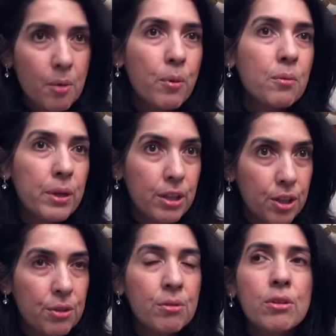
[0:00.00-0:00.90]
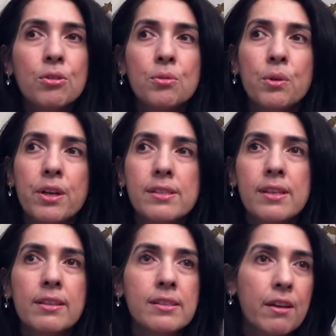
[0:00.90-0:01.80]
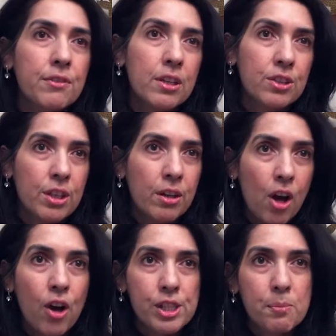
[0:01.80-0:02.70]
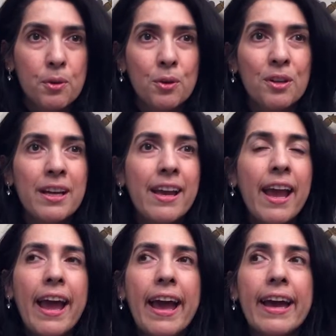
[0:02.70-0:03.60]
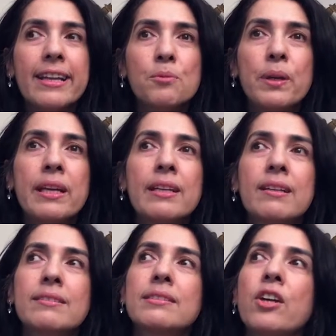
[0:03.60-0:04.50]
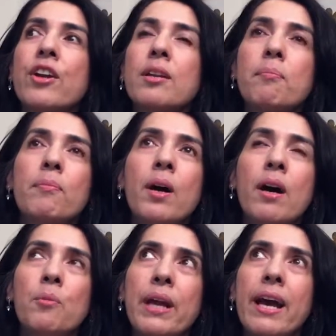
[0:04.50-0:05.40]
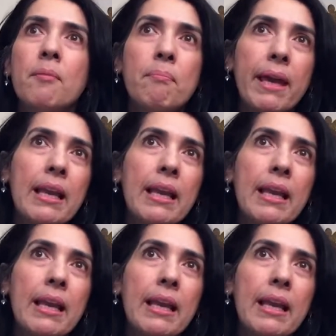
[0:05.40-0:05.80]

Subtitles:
to someone we knew who works at the Safdarjung Hospital, and we had a